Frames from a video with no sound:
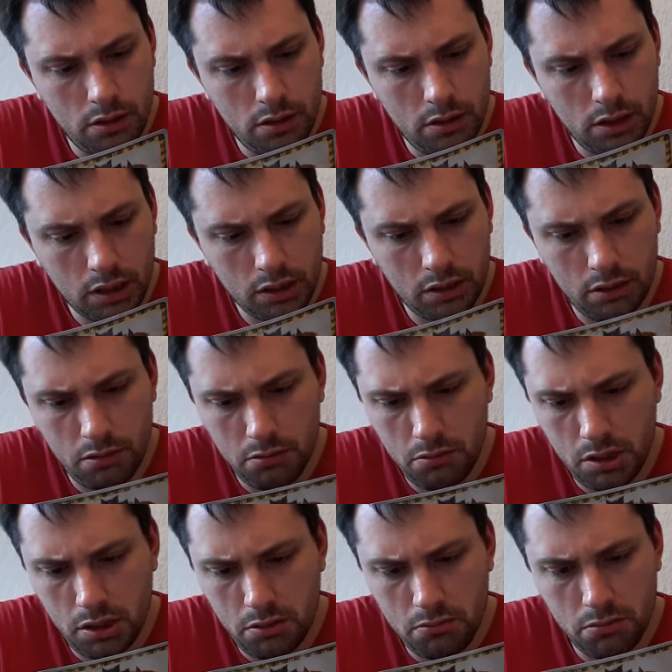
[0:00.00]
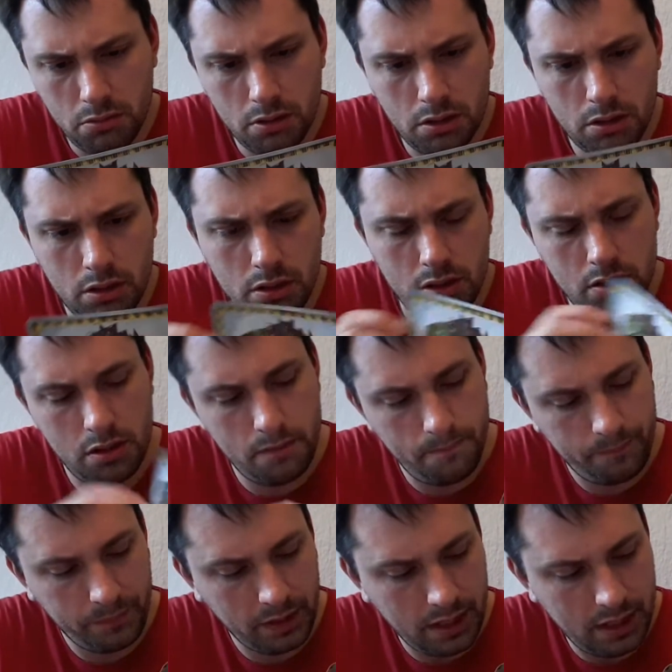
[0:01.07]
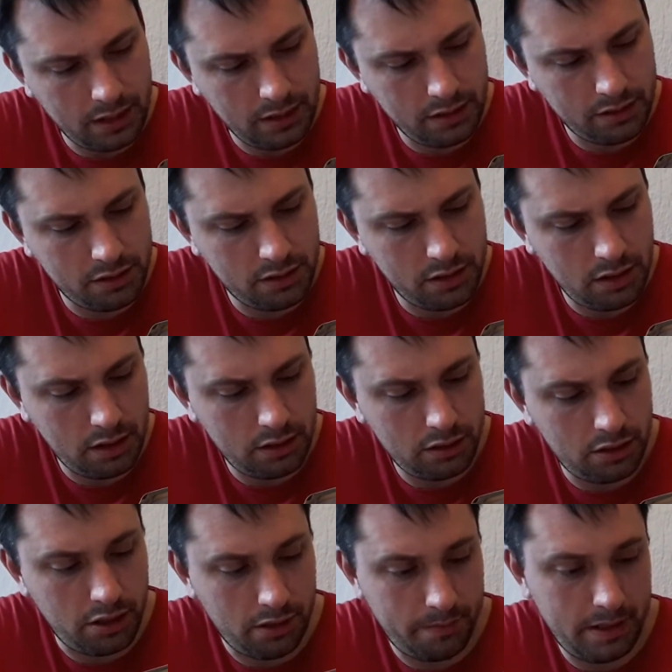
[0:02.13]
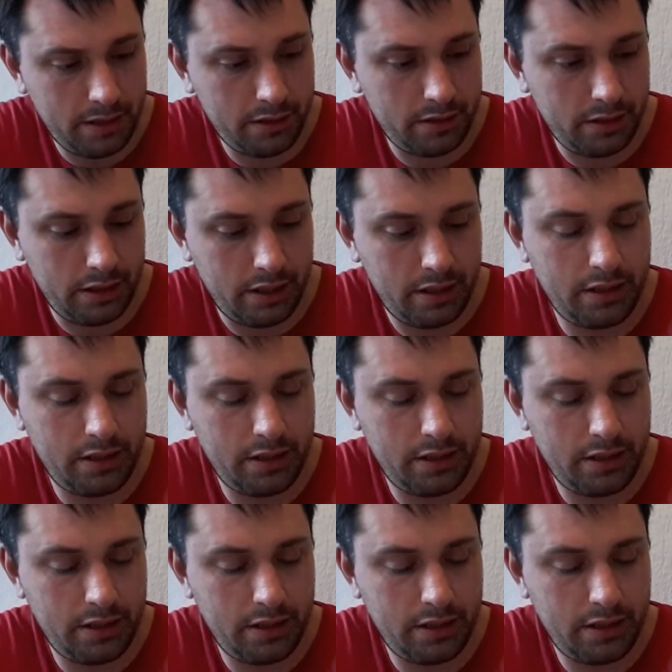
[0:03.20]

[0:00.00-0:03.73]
Actually, yeah, this ship actually.